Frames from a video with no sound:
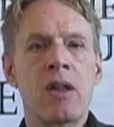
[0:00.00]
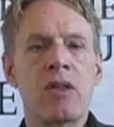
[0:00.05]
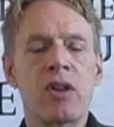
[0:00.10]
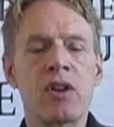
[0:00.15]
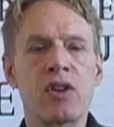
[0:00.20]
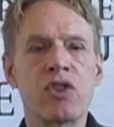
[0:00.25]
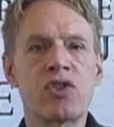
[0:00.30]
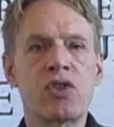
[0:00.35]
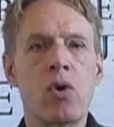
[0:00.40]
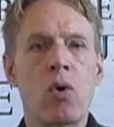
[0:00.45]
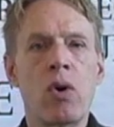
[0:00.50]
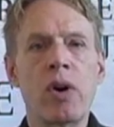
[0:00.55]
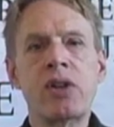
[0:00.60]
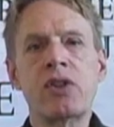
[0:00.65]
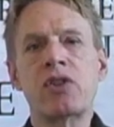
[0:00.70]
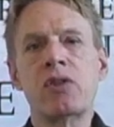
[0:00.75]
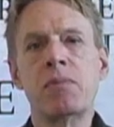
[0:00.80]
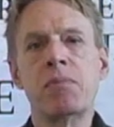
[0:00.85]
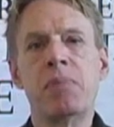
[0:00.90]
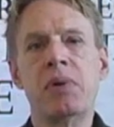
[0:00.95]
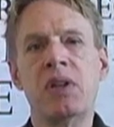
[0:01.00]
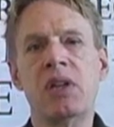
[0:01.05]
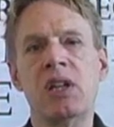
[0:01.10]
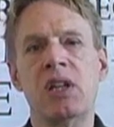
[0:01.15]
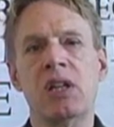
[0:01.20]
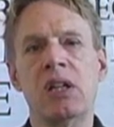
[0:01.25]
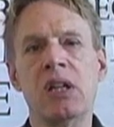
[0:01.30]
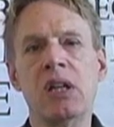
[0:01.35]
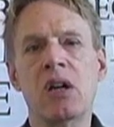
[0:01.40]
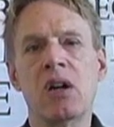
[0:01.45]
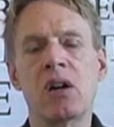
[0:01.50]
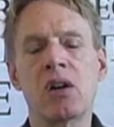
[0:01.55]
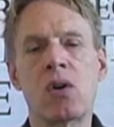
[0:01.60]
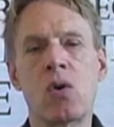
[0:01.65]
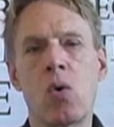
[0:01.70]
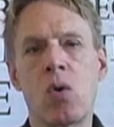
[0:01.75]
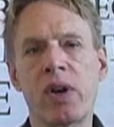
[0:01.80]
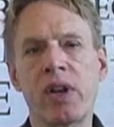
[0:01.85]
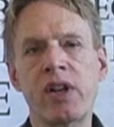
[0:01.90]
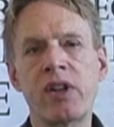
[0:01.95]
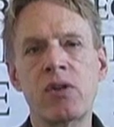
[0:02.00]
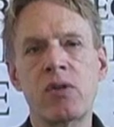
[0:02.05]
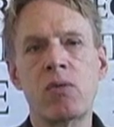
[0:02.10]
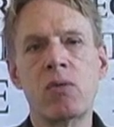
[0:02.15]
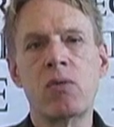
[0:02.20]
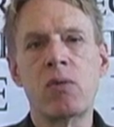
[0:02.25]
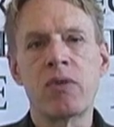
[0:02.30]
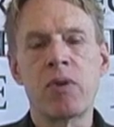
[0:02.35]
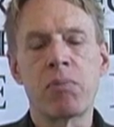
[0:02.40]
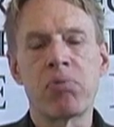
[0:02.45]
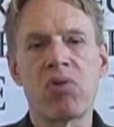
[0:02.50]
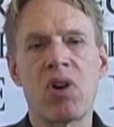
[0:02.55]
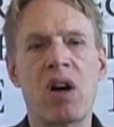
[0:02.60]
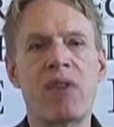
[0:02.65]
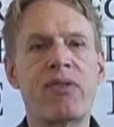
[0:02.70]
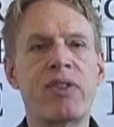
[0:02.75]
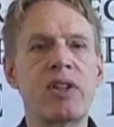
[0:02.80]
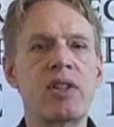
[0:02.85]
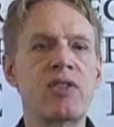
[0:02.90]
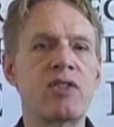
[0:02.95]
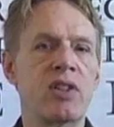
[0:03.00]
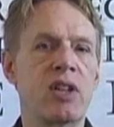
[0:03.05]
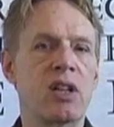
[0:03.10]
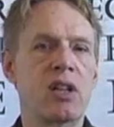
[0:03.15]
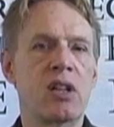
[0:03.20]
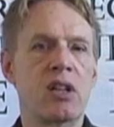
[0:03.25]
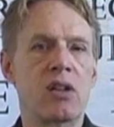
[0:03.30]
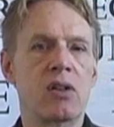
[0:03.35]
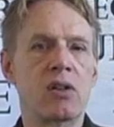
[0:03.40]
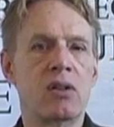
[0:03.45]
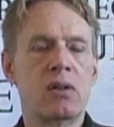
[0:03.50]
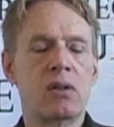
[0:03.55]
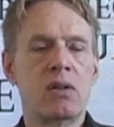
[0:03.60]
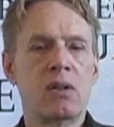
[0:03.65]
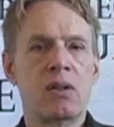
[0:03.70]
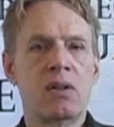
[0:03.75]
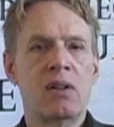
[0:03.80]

There's going to be, according to the prophet Ezekiel,